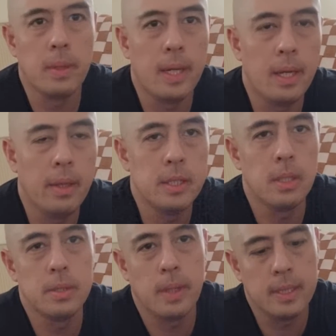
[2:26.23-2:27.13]
So this
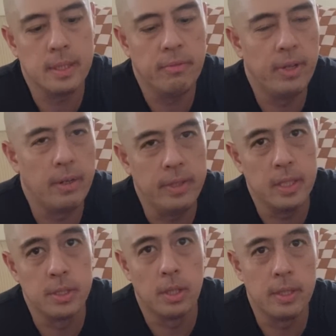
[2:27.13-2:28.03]
also has a very
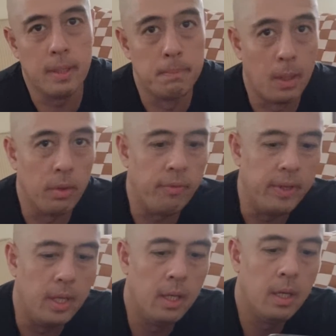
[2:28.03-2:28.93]
exotic
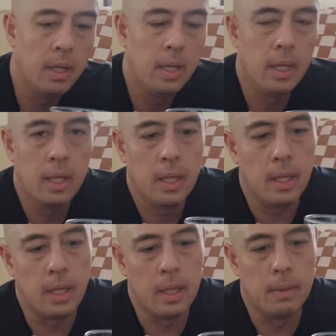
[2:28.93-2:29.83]
mouthfeel.
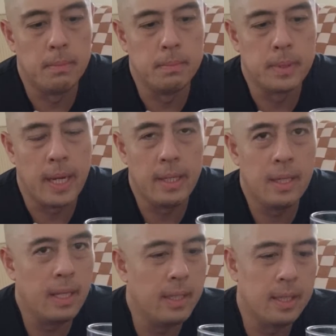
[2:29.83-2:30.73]
Kind of
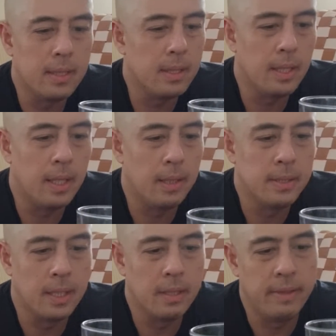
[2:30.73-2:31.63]
not,
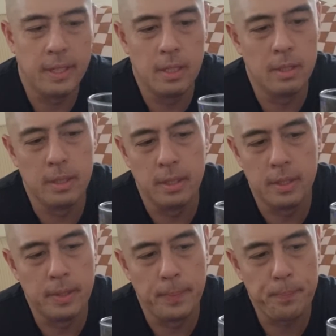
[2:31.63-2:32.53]
it's not the
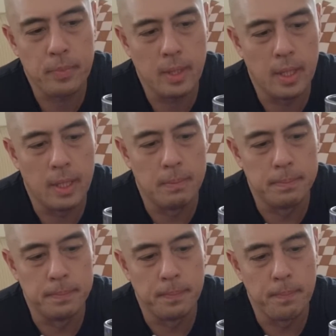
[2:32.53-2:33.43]
regular
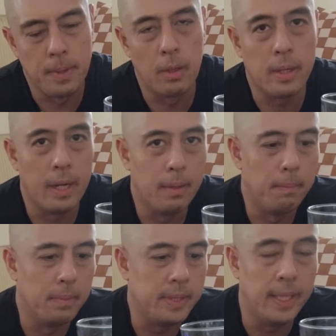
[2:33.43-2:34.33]
kind
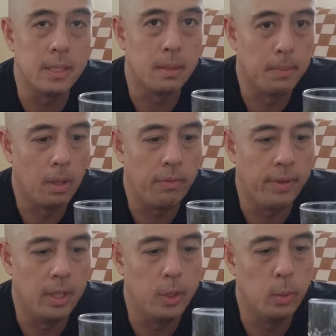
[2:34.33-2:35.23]
of taste or
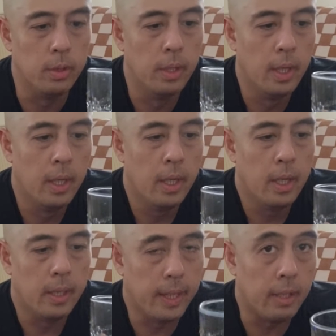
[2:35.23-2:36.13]
mouthfeel you would
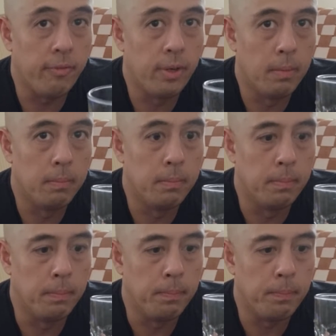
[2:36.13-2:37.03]
get
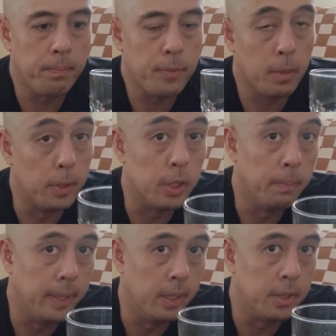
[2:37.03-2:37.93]
from commercial
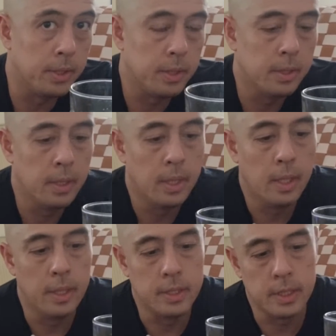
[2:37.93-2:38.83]
beers.
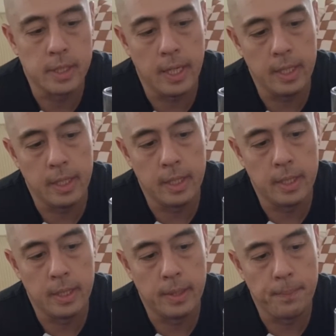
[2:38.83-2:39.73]
This is kind
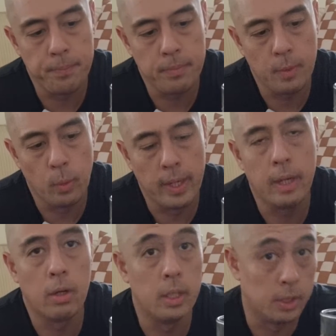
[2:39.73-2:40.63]
of what I
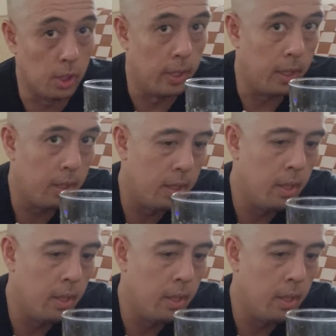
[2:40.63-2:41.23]
call exotic.